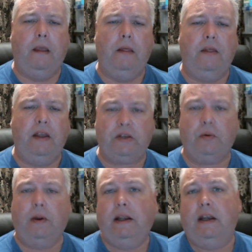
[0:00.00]
This
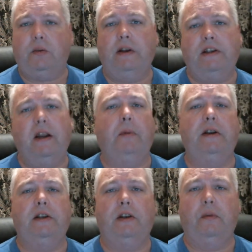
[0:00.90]
really is what
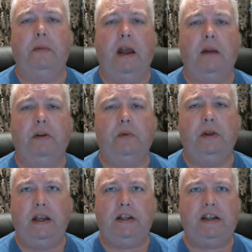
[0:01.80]
separates us from the animals.
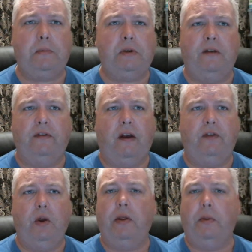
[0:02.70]
With the exception of a
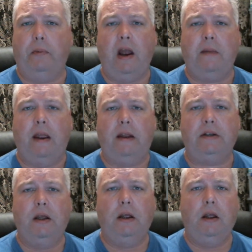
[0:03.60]
few other
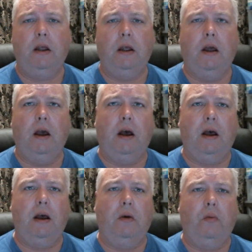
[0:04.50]
primates,
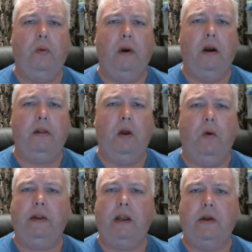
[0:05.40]
we're the
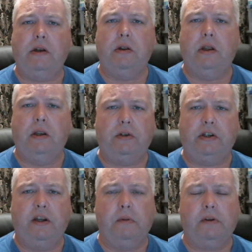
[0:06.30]
only creature that
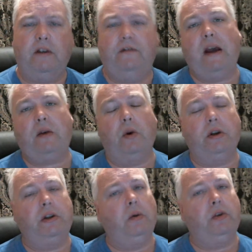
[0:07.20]
uses symbols. In fact,
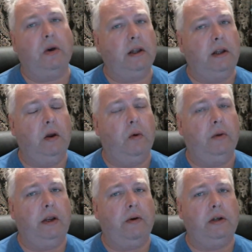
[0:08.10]
we're certainly the
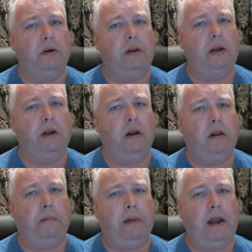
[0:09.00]
only creature that
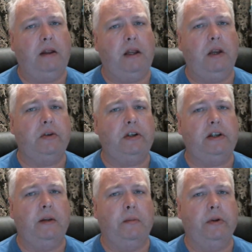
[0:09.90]
on the planet that uses
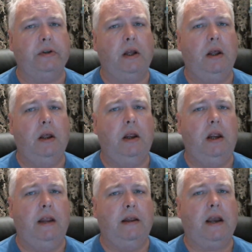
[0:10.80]
symbols
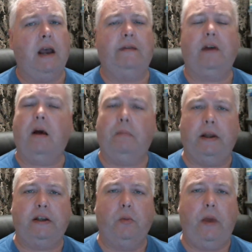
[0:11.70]
in the kind of
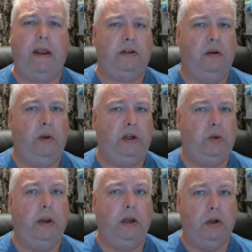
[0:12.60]
complex ways in
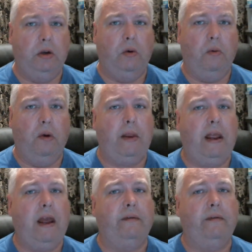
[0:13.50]
which we do, where
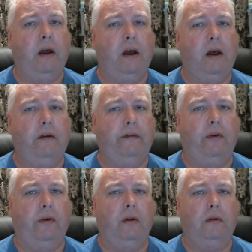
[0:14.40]
we have
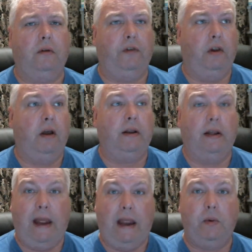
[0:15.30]
full-on
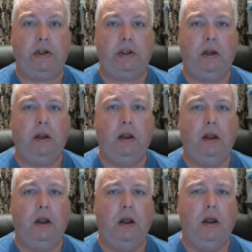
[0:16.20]
language.
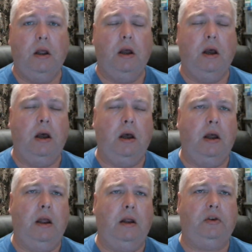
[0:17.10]

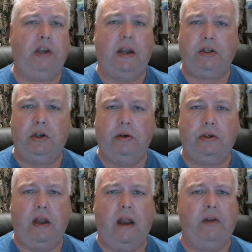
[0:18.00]

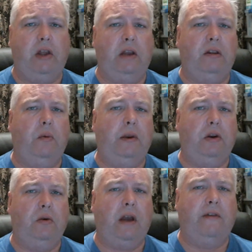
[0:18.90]
Gestures, everything that we
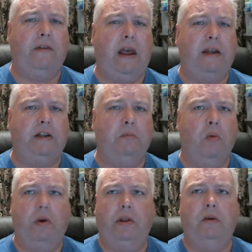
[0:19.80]
do kind of has
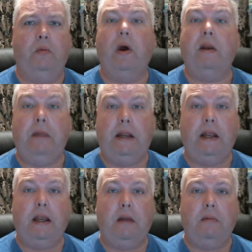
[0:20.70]
more than one
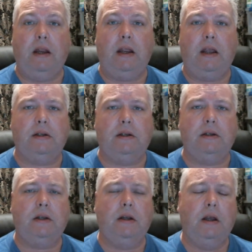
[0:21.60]
meaning in many
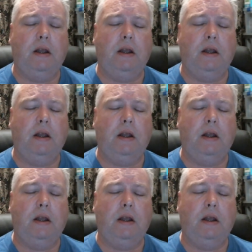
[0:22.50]
cases.